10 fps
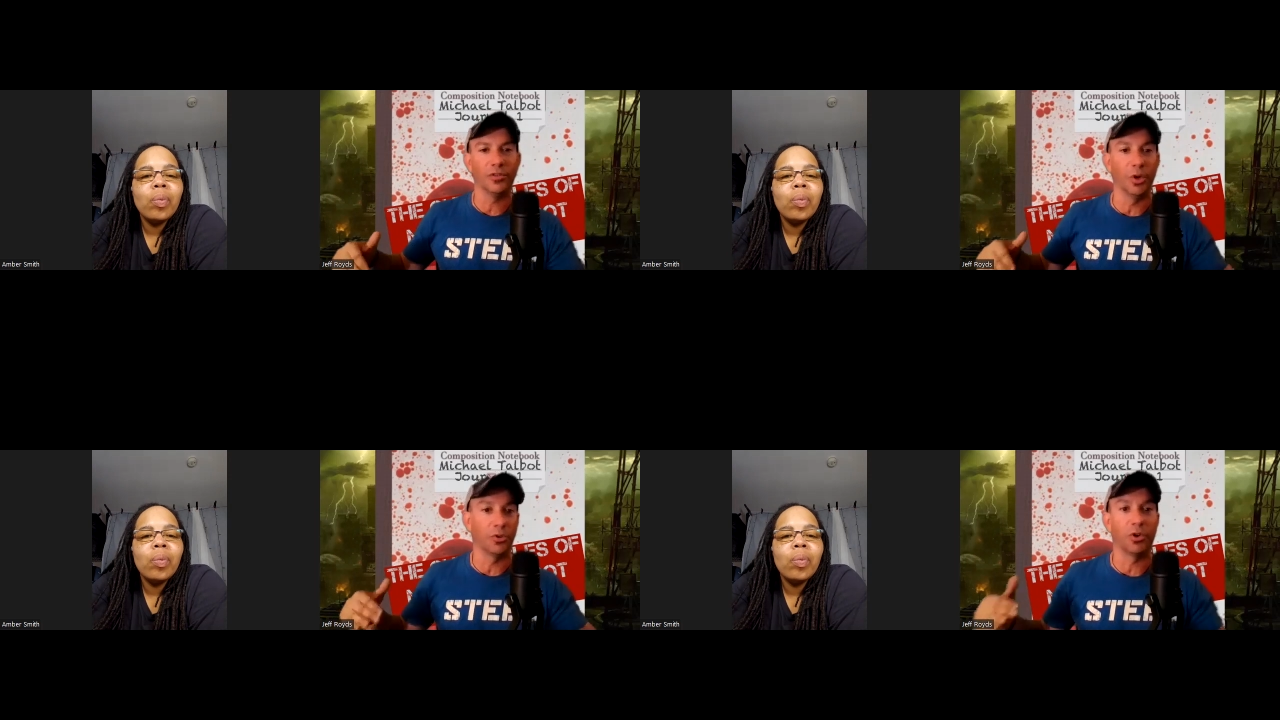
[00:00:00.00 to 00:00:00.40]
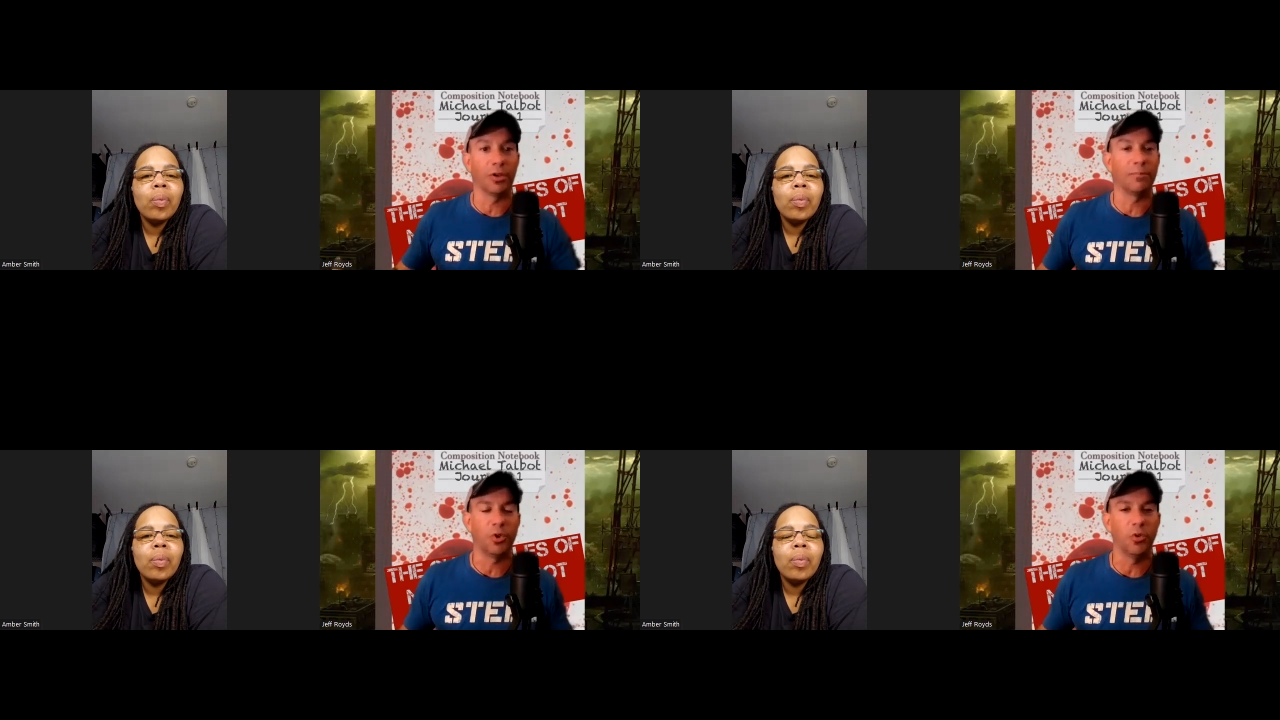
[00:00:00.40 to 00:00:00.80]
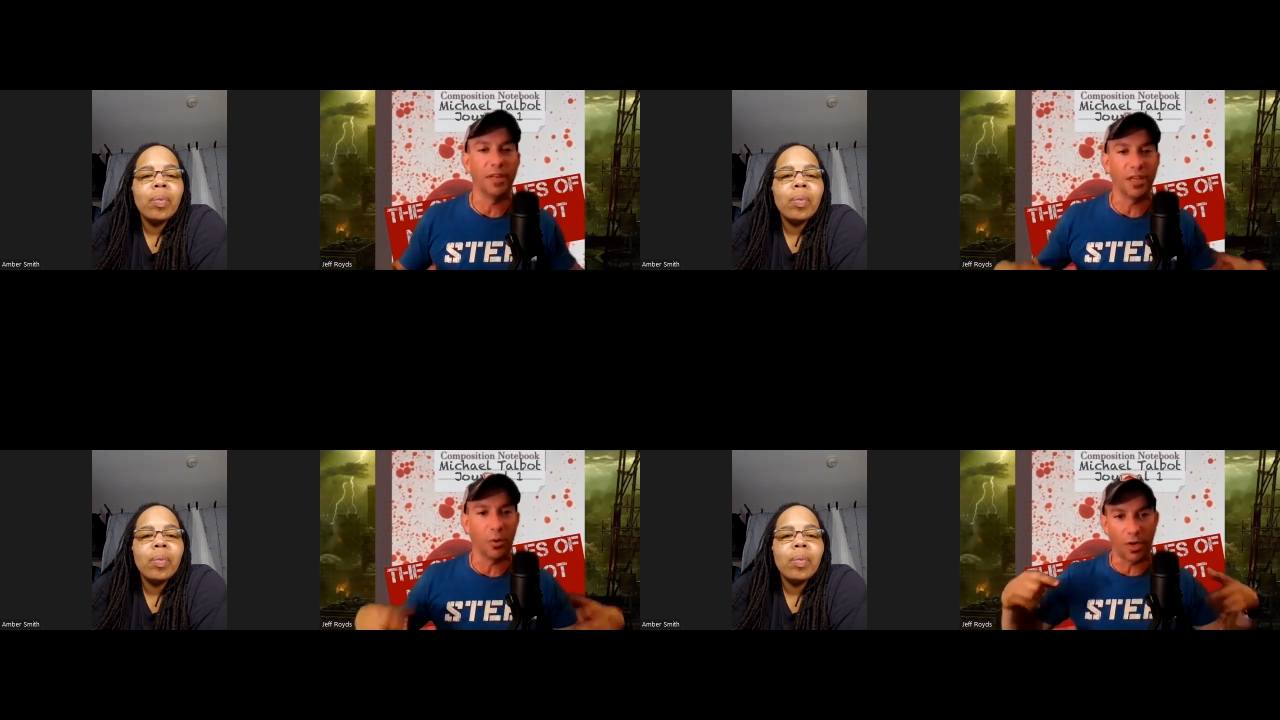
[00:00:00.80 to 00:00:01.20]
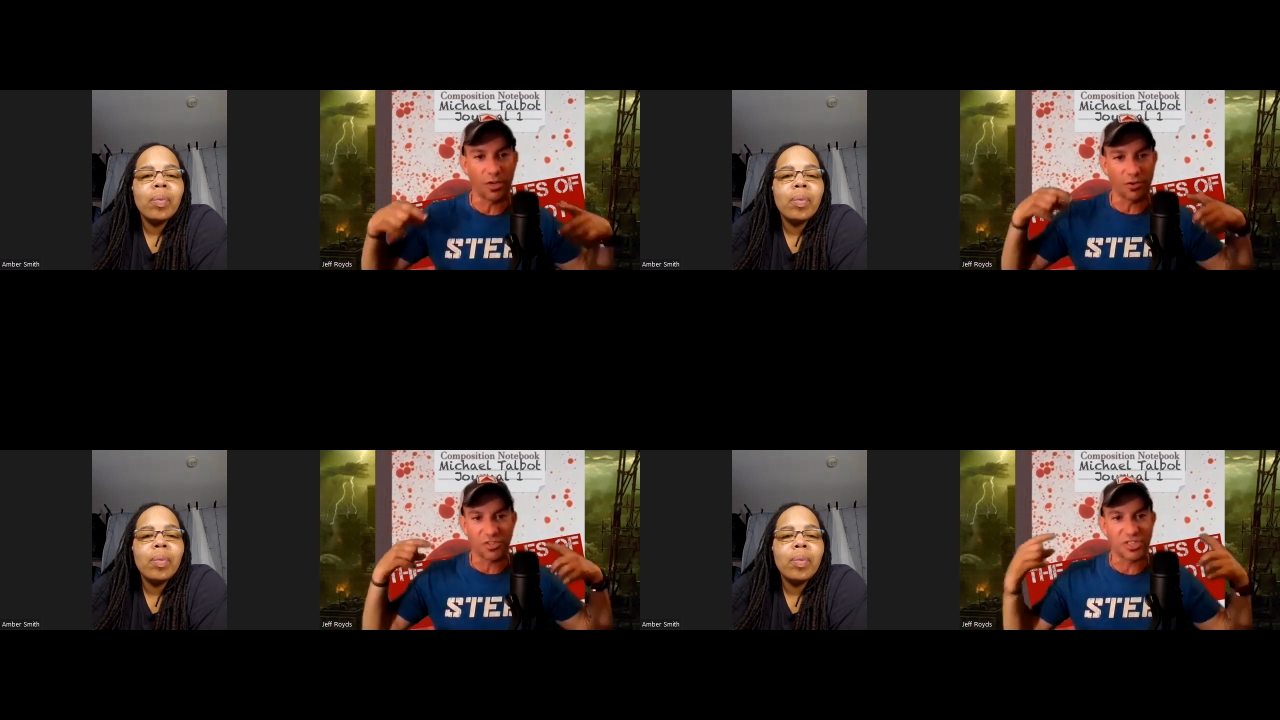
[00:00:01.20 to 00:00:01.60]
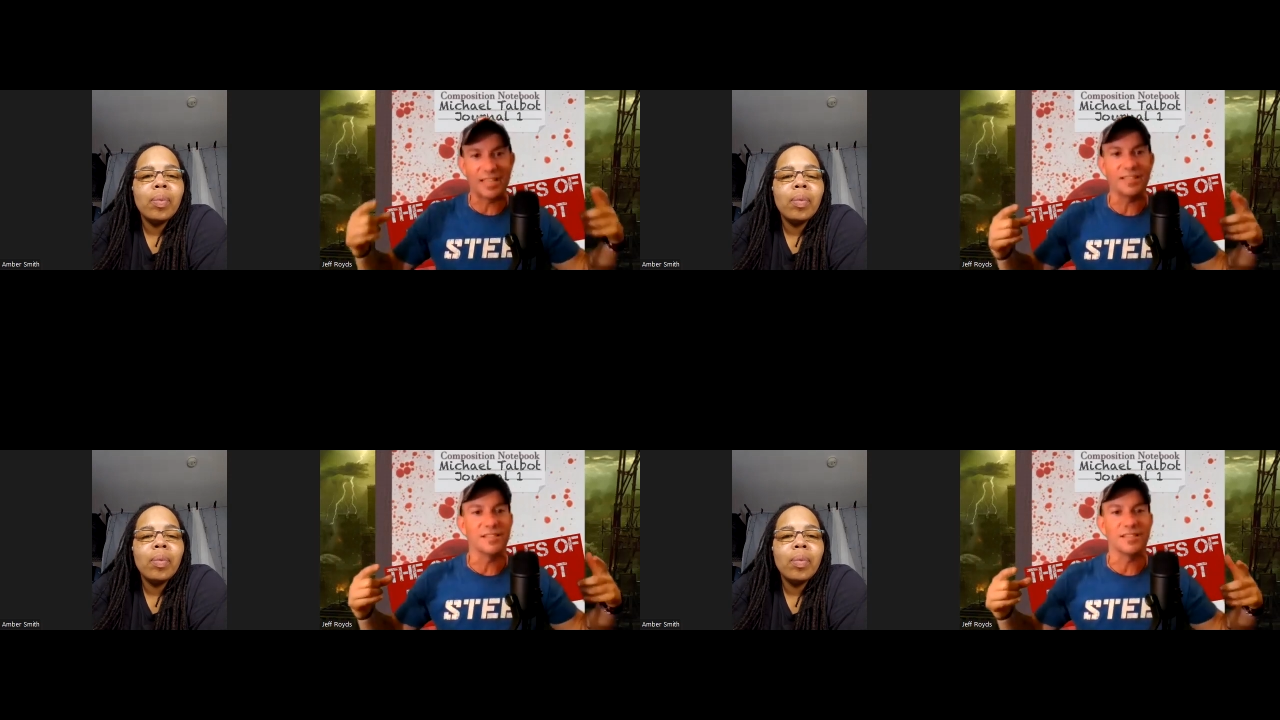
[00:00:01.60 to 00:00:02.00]
Speaker 1: you know, during puberty and when your
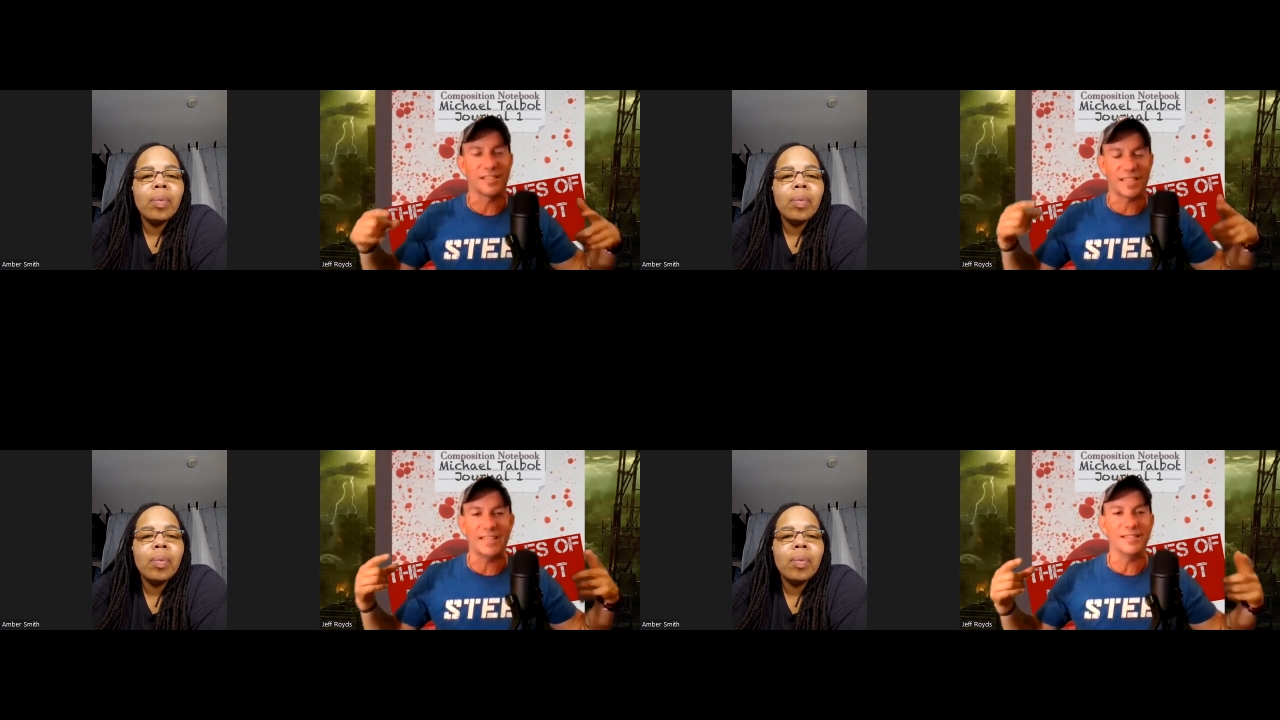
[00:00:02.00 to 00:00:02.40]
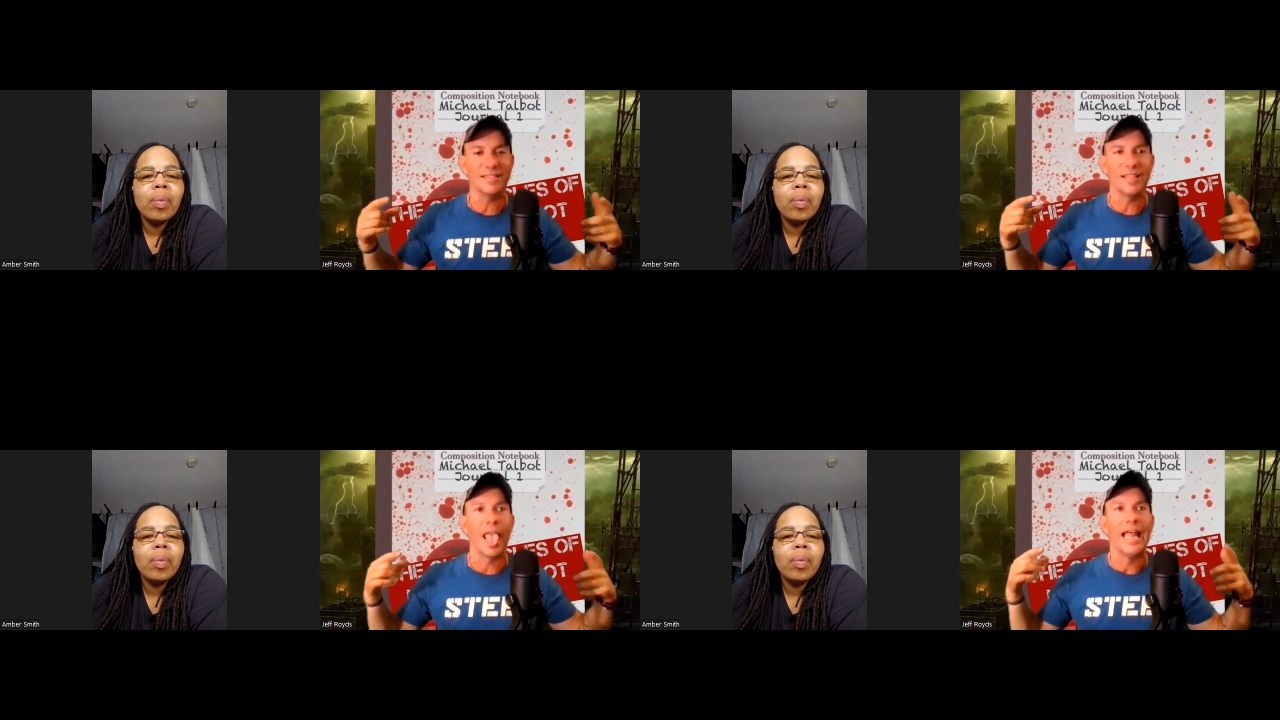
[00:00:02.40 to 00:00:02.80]
sentence, sentence,